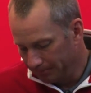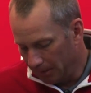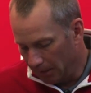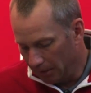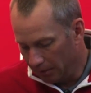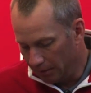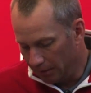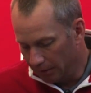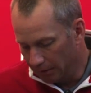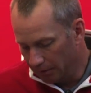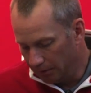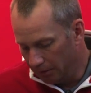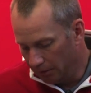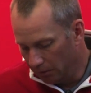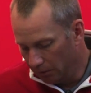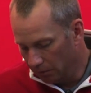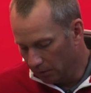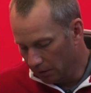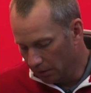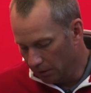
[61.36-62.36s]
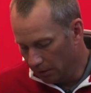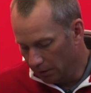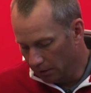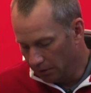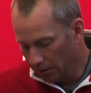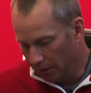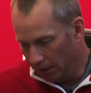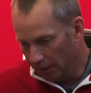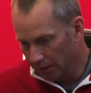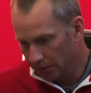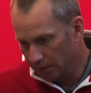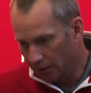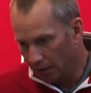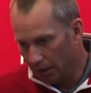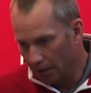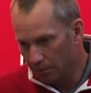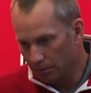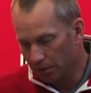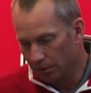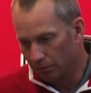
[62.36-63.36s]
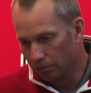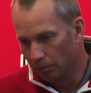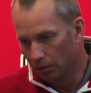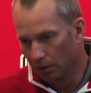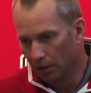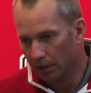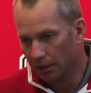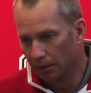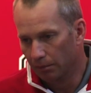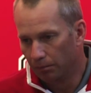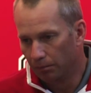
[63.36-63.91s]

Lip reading: I think, you know, in today's times, it's really